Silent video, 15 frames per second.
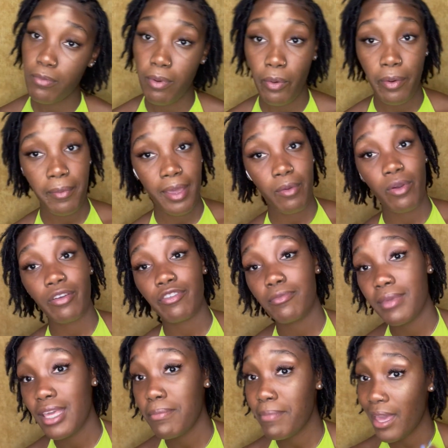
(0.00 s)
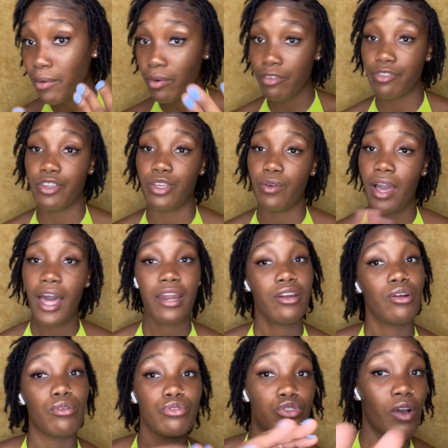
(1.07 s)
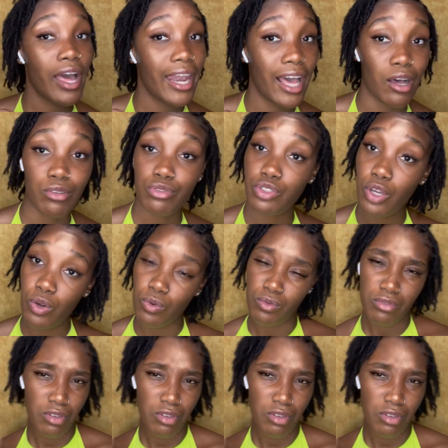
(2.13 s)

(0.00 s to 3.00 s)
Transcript: but what may work for me may work for you. I don't know, try it out, don't.